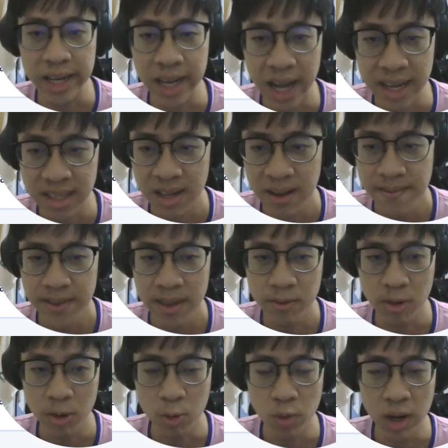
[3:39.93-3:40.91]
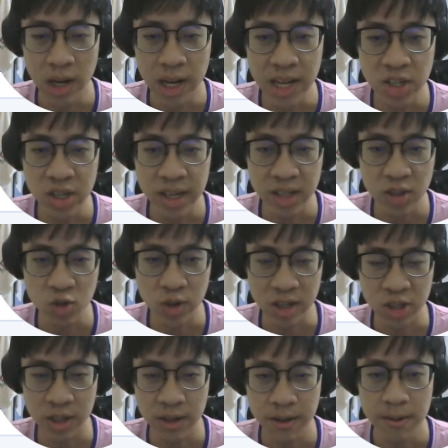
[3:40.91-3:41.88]
task for relation
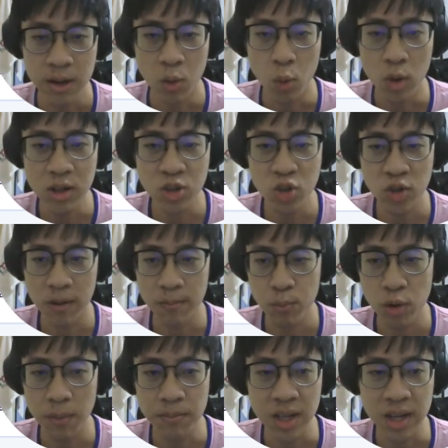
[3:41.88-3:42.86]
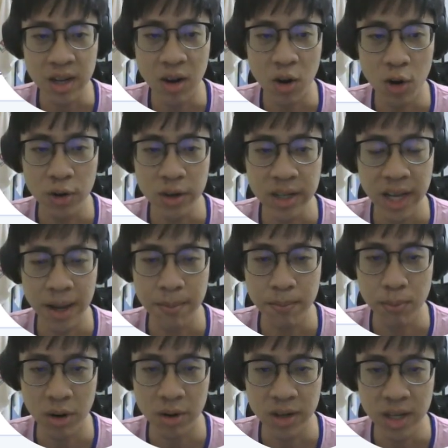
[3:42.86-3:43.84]
extraction, one-shot prompting on
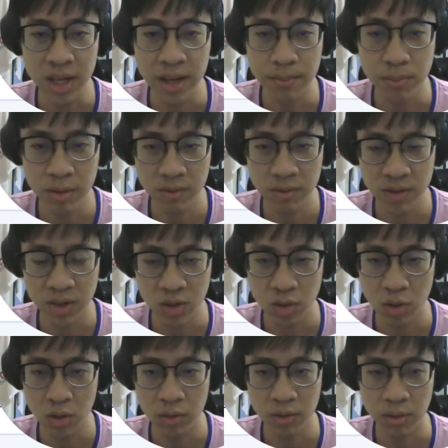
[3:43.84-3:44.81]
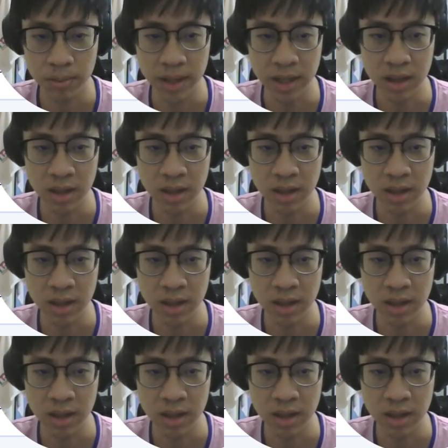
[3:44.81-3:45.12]
CamProd improve the score from like